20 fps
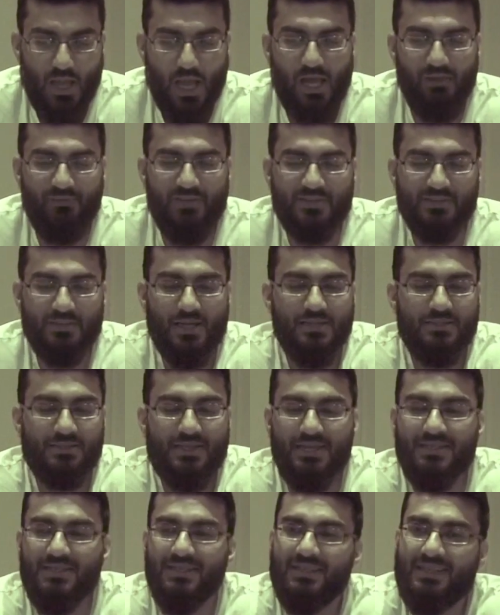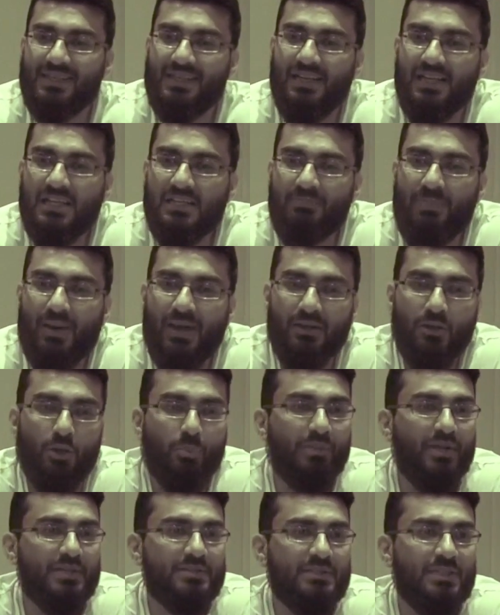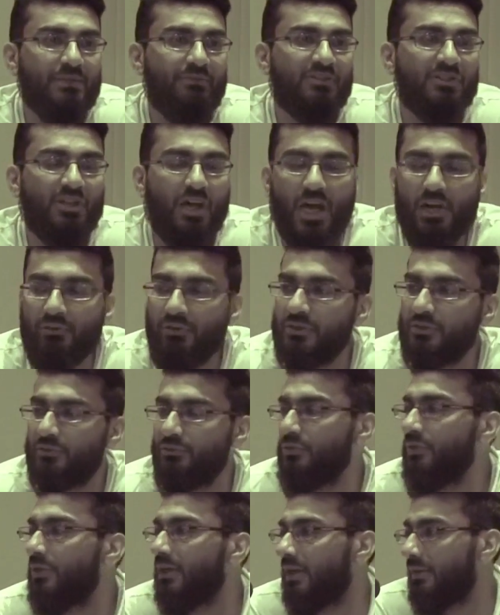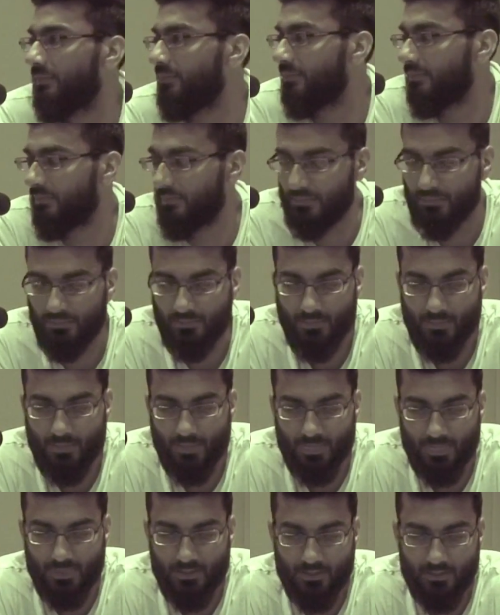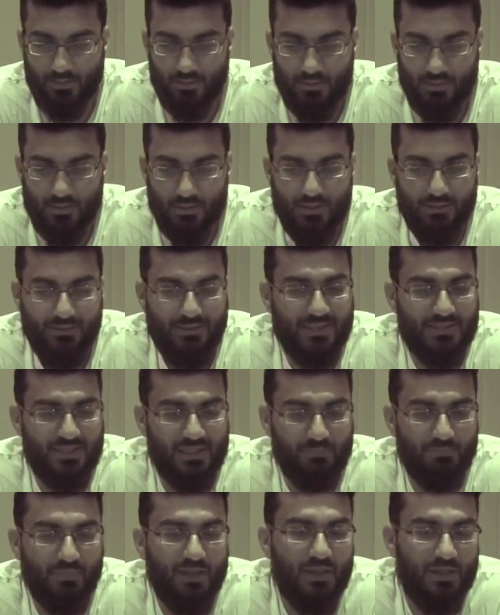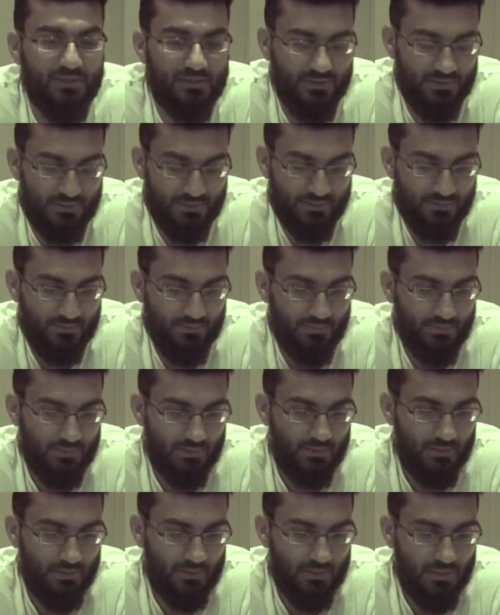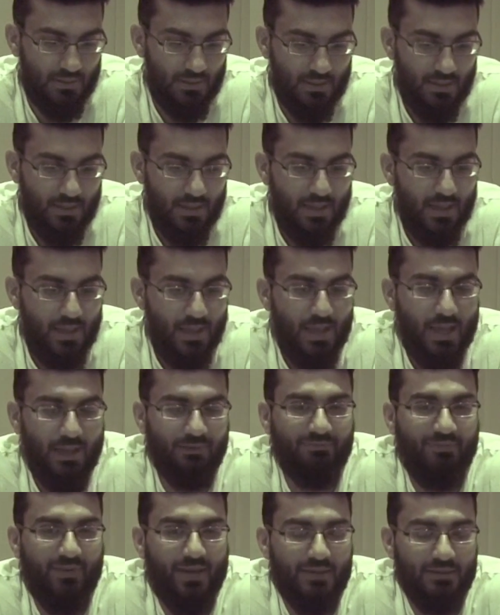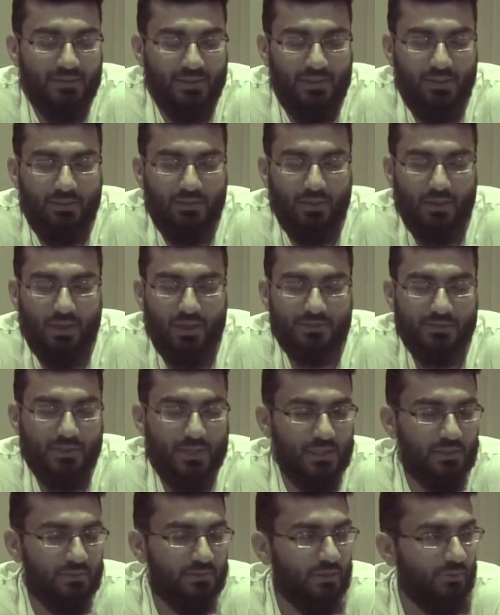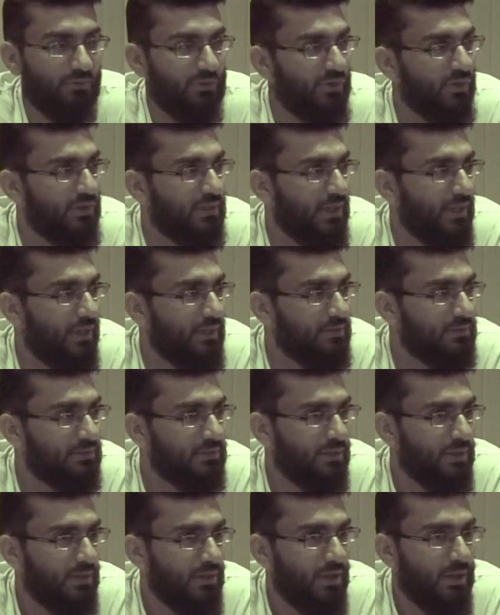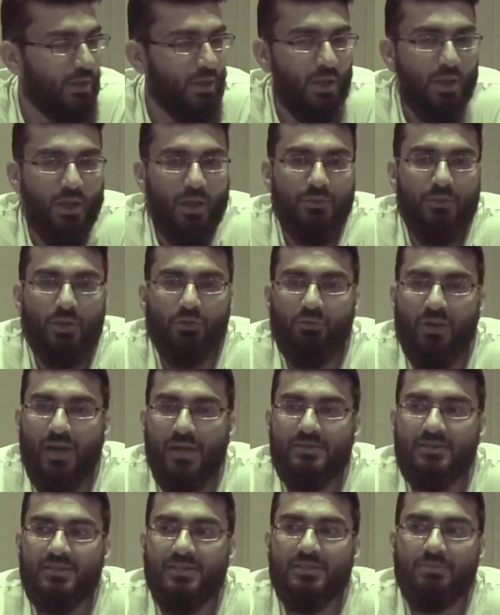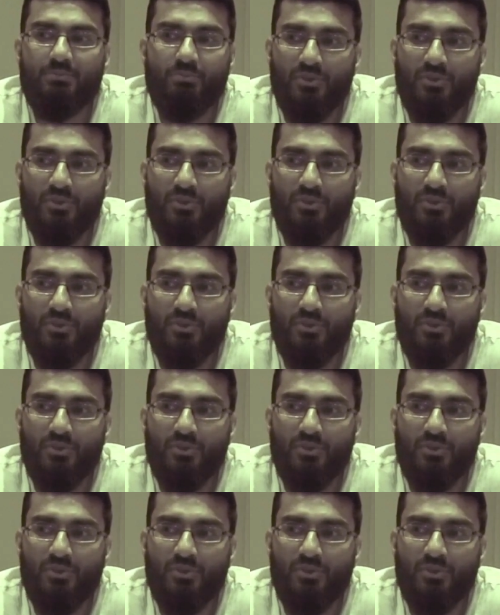Other signs, getting killed by an oppressive tyrant ruler, getting murdered, and finally, a sign of a good end, the righteous